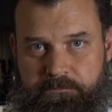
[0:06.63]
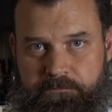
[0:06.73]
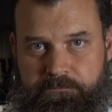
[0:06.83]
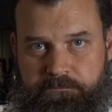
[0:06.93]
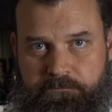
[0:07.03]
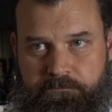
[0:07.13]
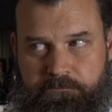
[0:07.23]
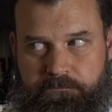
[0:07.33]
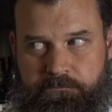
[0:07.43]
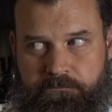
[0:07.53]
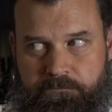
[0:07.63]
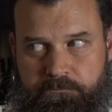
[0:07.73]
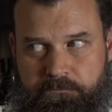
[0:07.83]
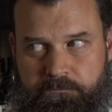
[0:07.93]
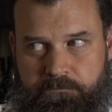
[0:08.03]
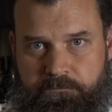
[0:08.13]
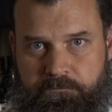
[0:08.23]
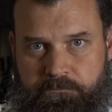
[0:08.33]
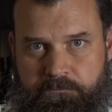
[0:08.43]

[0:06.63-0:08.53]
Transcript: Nobody speaks.